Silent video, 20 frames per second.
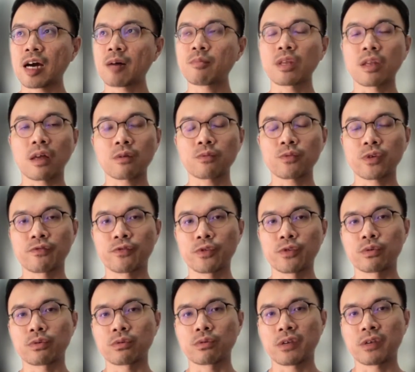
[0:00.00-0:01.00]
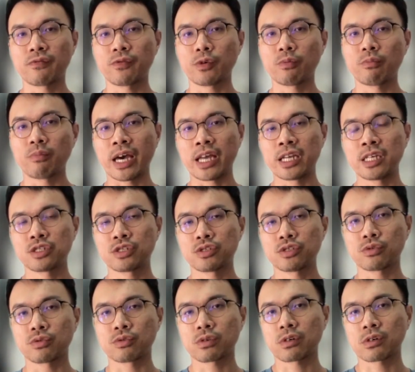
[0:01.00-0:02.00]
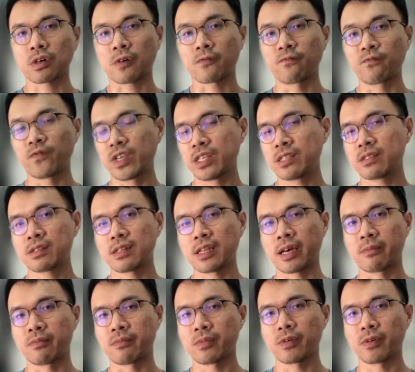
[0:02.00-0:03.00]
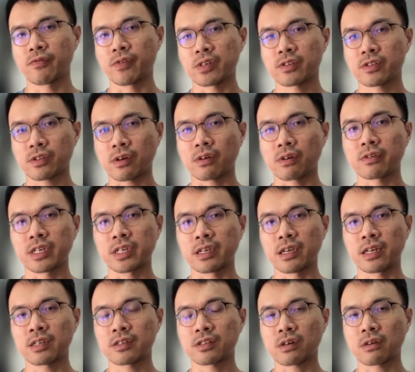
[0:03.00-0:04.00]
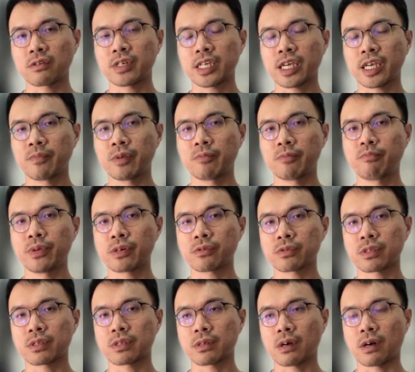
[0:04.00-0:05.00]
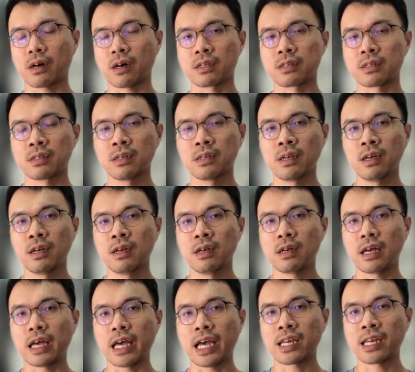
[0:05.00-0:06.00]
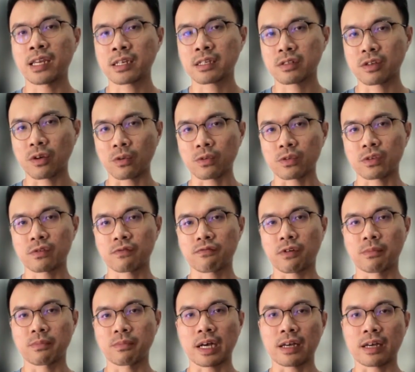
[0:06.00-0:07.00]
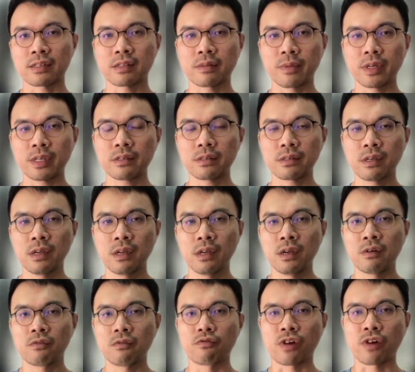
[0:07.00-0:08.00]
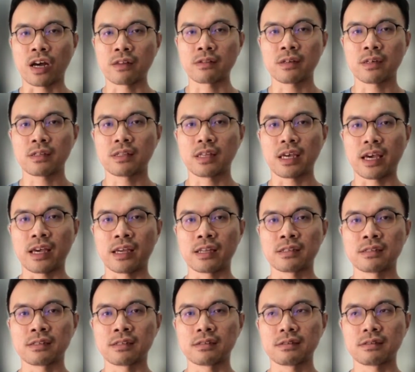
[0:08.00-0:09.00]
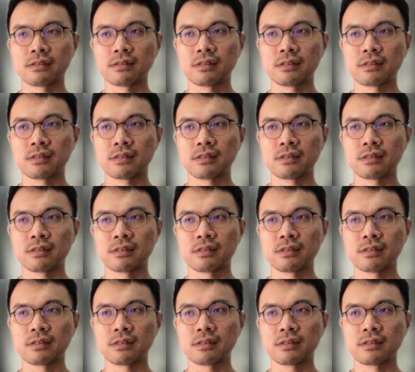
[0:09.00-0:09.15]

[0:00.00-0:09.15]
along with you if you manage to convince them with a story. And the story can be built on anecdotes from customers rather than